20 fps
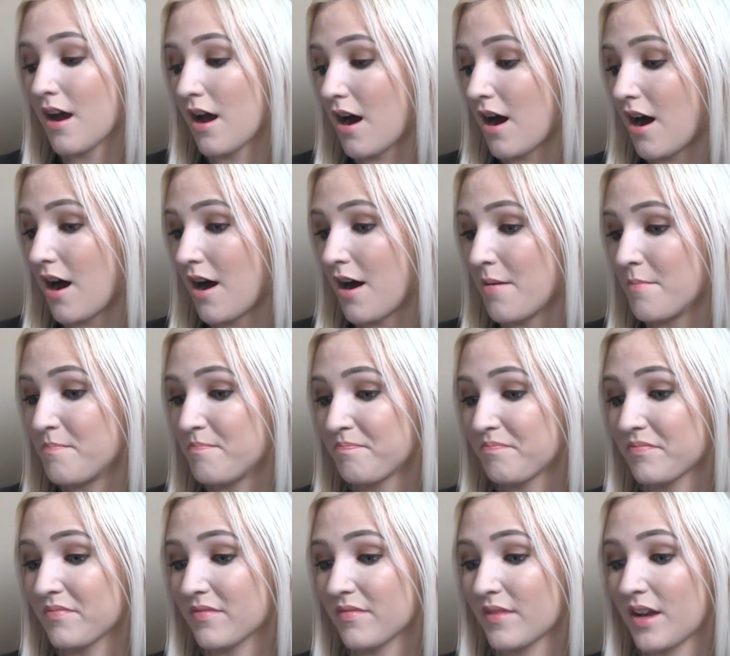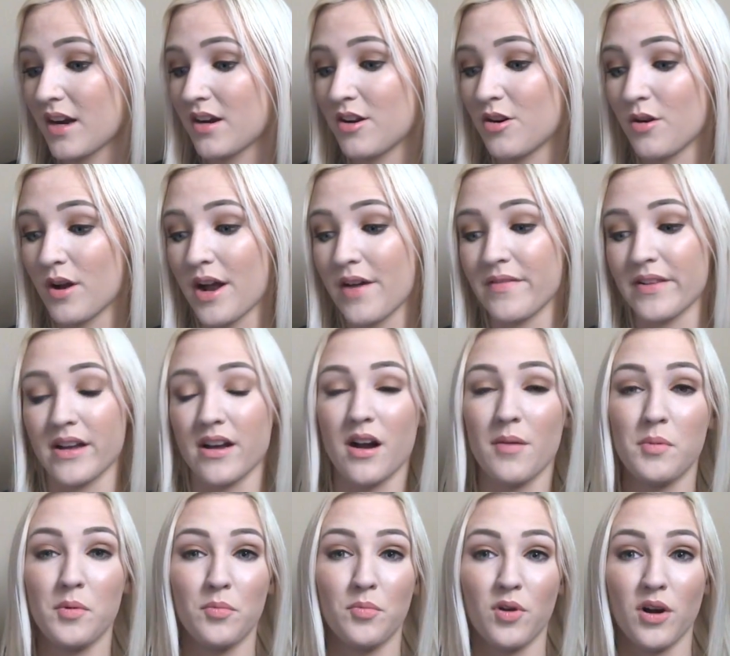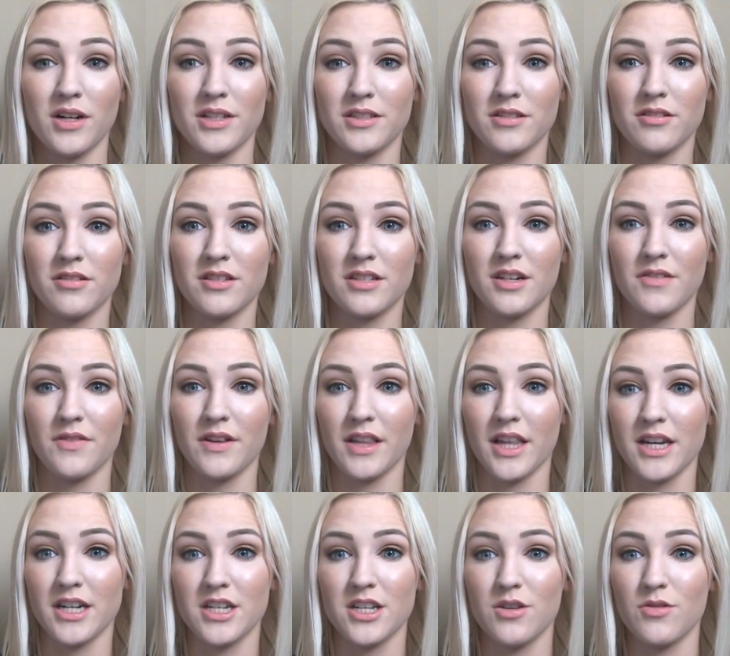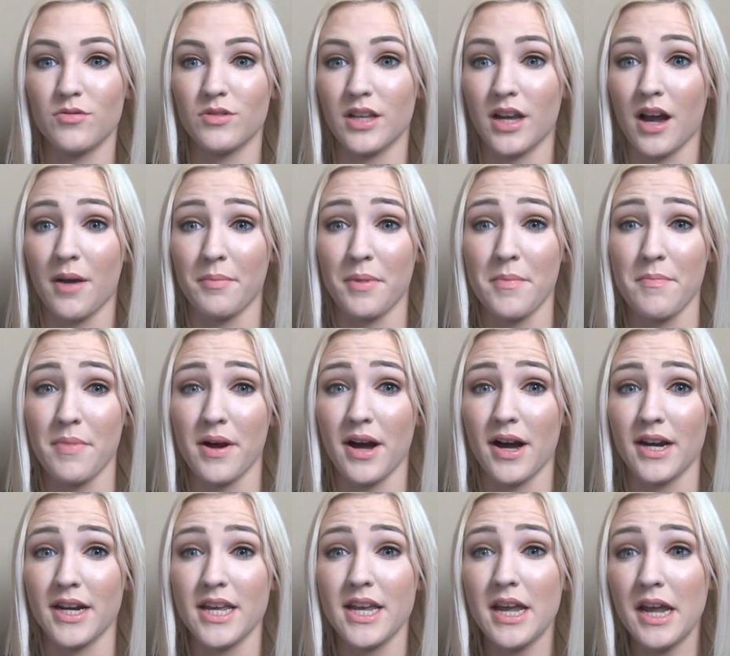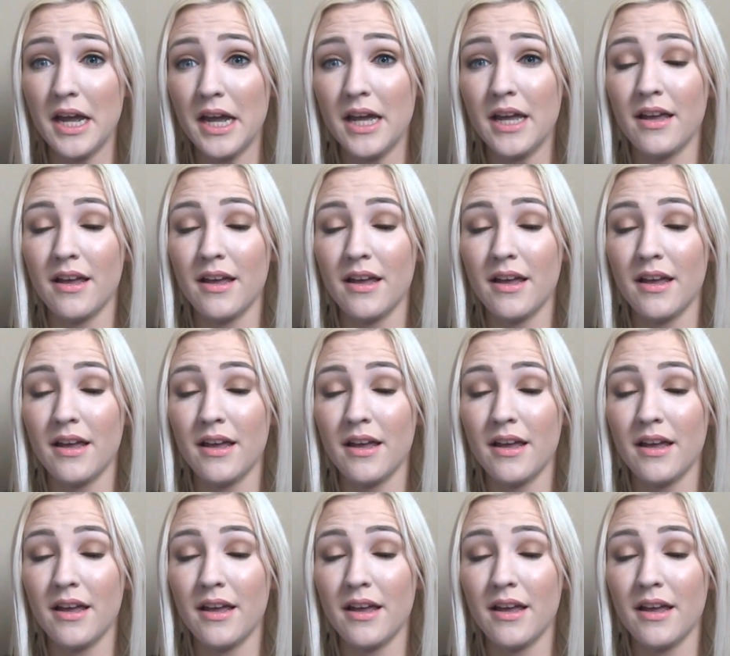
And you know, I have like a couple bronzers and stuff I like to use like on my body,